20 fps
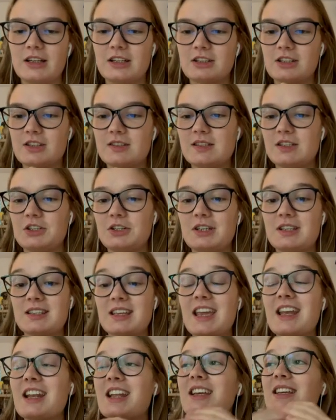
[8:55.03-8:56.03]
in the series.
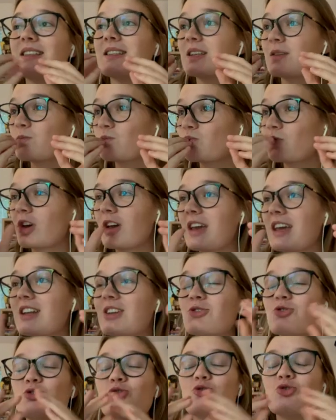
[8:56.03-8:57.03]
It
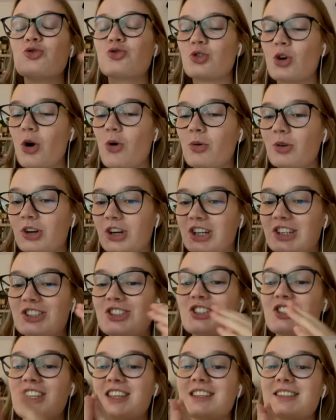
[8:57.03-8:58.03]
is so good.
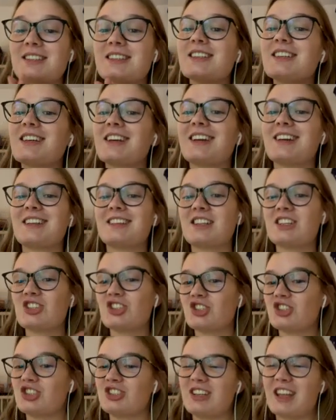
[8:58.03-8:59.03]
She is like the
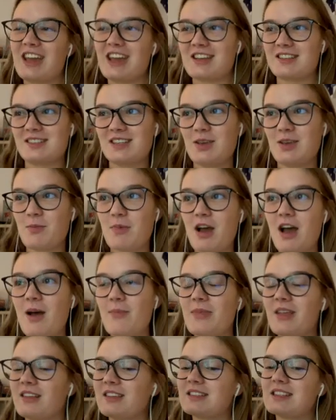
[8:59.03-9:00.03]
snazzy mom
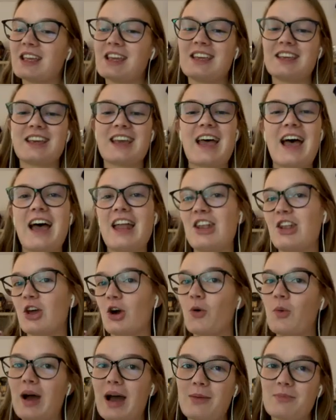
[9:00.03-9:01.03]
that's like, I
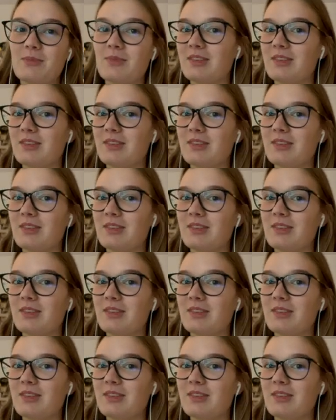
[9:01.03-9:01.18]
know I'm